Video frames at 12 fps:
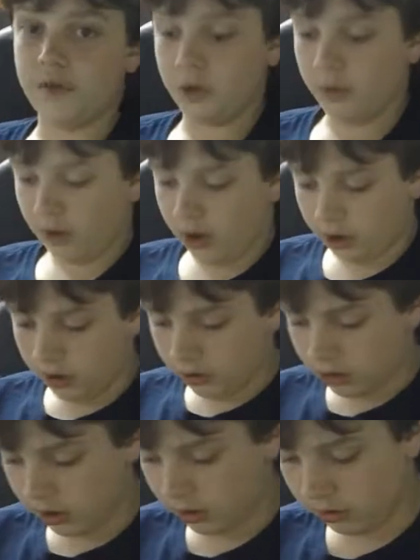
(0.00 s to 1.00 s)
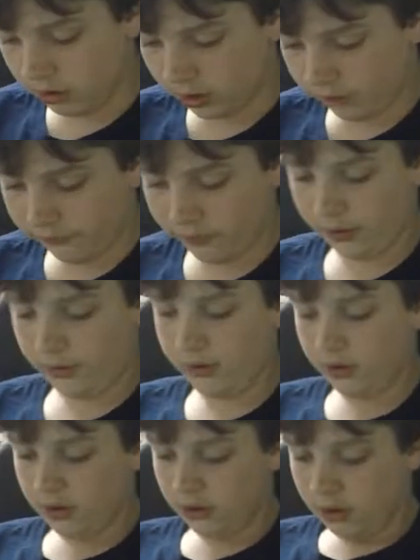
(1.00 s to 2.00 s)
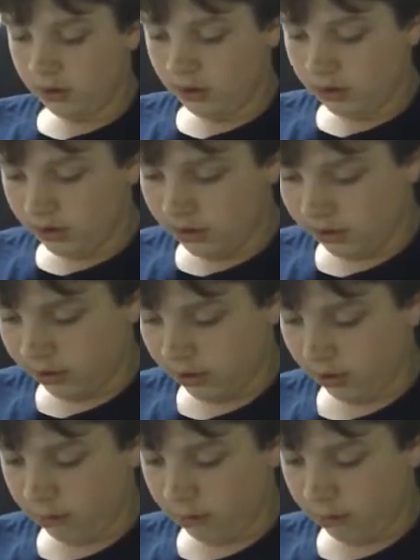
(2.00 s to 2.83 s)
you are to get a phone to